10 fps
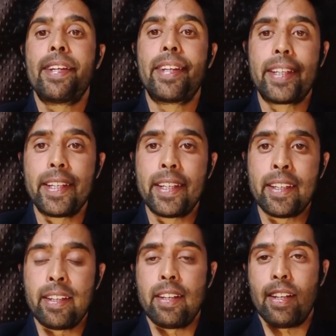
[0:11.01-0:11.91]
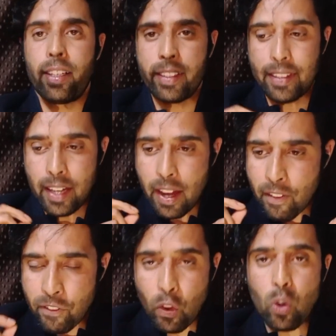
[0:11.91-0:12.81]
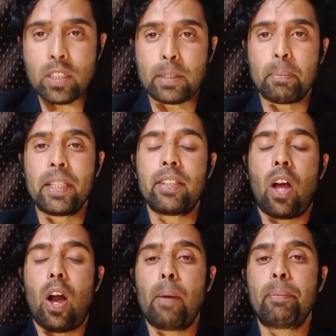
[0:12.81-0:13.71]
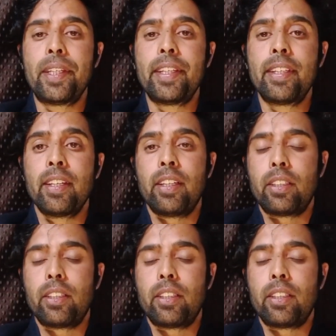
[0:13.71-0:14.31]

triggering the enforcement of the